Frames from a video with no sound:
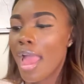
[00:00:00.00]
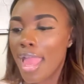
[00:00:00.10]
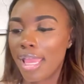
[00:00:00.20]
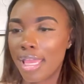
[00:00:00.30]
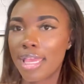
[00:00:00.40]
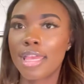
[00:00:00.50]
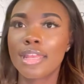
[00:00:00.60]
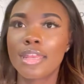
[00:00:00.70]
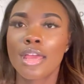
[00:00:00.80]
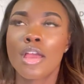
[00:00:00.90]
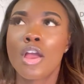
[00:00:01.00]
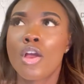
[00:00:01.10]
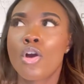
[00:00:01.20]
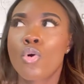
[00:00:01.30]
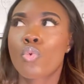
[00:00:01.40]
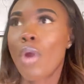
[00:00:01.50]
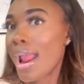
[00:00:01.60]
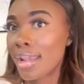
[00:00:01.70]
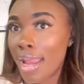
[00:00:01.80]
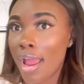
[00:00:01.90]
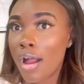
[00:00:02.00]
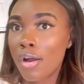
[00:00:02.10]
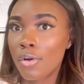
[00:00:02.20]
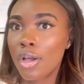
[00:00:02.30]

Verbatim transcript: And right now,